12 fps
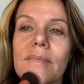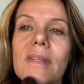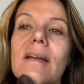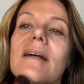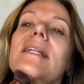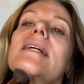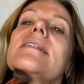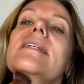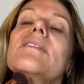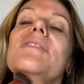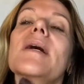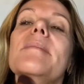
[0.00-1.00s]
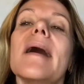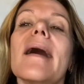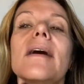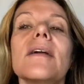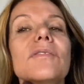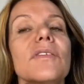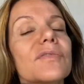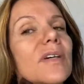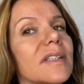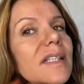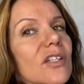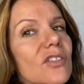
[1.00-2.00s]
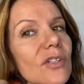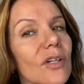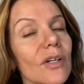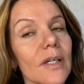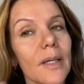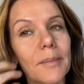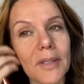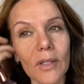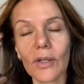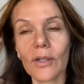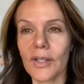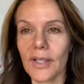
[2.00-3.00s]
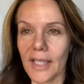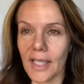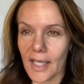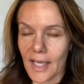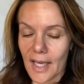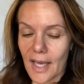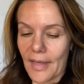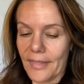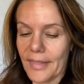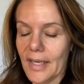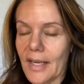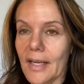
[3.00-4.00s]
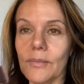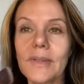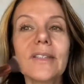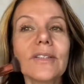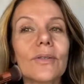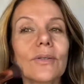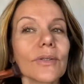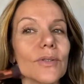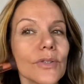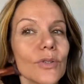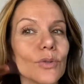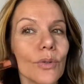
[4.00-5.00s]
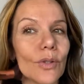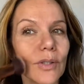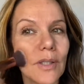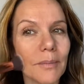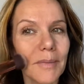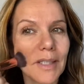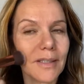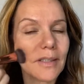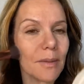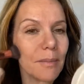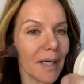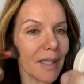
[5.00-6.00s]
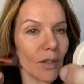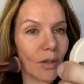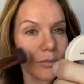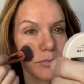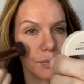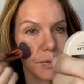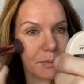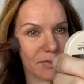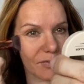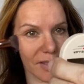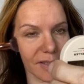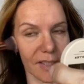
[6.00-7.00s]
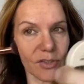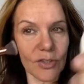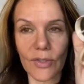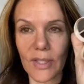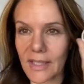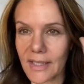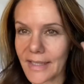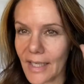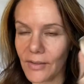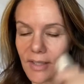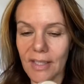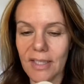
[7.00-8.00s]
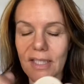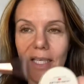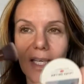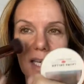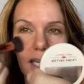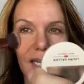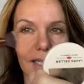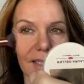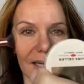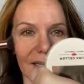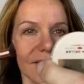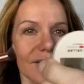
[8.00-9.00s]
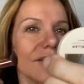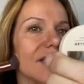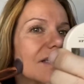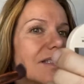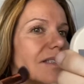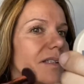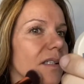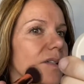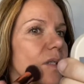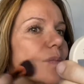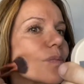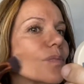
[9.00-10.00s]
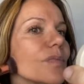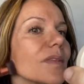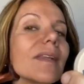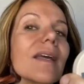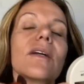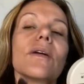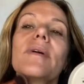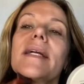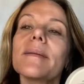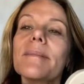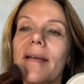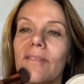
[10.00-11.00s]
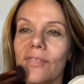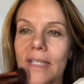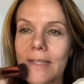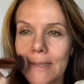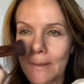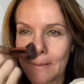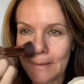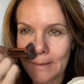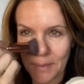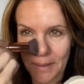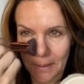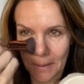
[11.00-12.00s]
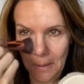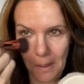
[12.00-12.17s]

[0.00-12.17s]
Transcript: I like that if I'm out of a foundation or I'm in a hurry and then I need to go to the store, I'm not gonna come back home to put my foundation so I can carry this and kind of like decorate my face, so to speak.